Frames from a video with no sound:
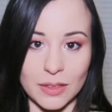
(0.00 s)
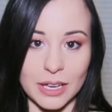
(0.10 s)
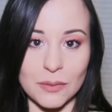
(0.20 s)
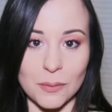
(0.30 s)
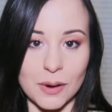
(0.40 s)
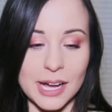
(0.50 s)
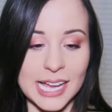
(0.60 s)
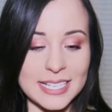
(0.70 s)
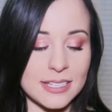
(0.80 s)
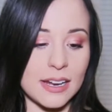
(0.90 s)
Like, why
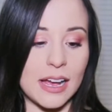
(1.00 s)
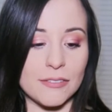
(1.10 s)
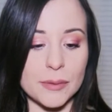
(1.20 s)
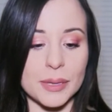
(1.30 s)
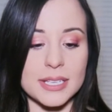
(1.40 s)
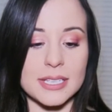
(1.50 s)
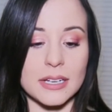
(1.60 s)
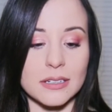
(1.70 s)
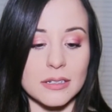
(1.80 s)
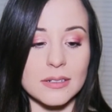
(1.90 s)
is it every place I
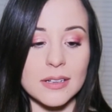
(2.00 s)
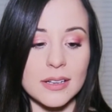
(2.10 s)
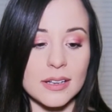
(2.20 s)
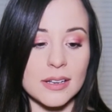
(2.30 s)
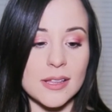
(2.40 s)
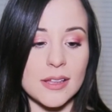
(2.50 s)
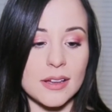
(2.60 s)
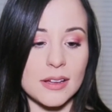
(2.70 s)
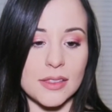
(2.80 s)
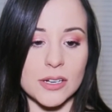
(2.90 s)
go,
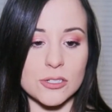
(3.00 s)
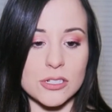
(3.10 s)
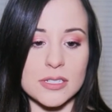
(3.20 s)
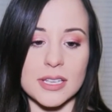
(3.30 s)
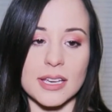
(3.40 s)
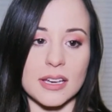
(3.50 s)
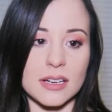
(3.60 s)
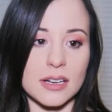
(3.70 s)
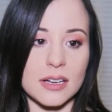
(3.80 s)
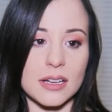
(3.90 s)
they're just, like,
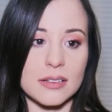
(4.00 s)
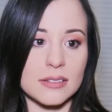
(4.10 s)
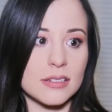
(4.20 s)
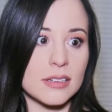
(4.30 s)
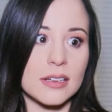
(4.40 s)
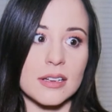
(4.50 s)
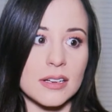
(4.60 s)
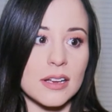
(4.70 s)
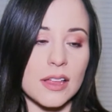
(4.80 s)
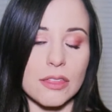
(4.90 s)

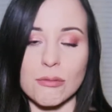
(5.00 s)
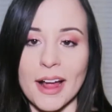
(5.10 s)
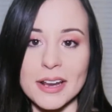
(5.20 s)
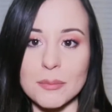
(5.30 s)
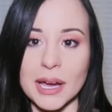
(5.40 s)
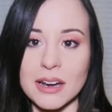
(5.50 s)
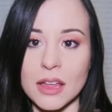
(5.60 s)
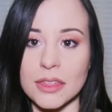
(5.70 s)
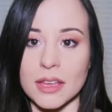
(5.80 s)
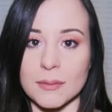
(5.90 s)
threatened by
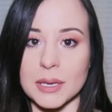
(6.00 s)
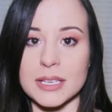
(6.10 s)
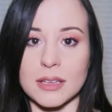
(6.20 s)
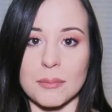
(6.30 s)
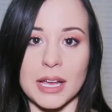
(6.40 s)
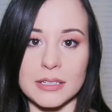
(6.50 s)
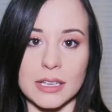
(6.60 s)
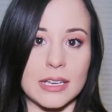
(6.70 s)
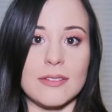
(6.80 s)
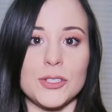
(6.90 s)
nothing because I'm not,
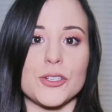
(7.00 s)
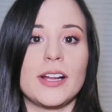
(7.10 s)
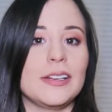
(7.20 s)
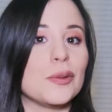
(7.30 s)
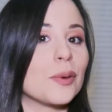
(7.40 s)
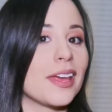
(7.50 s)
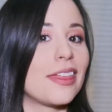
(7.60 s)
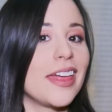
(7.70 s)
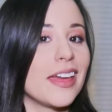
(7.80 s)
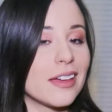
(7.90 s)
like, even trying to do
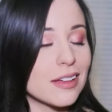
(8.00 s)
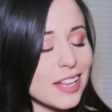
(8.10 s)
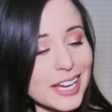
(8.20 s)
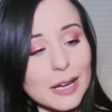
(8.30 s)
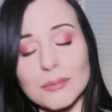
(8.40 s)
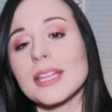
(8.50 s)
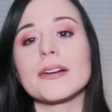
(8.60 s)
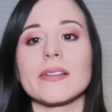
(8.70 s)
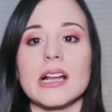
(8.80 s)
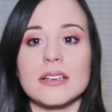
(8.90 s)
anything? Like, I'm
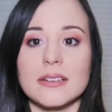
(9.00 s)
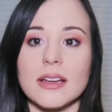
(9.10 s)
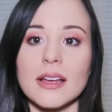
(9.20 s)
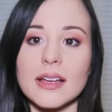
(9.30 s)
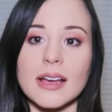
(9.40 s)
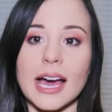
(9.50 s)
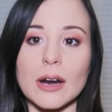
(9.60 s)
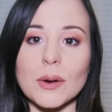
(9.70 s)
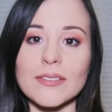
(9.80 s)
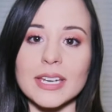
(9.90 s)
literally not, I
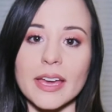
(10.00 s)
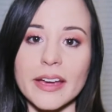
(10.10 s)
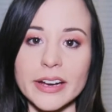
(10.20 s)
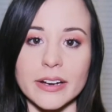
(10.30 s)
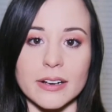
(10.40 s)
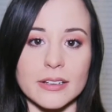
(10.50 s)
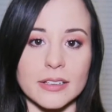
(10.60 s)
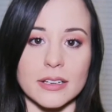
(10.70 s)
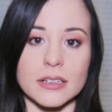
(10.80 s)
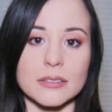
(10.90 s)
don't even care,
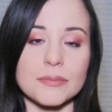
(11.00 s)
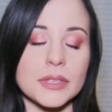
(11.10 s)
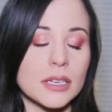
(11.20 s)
you know?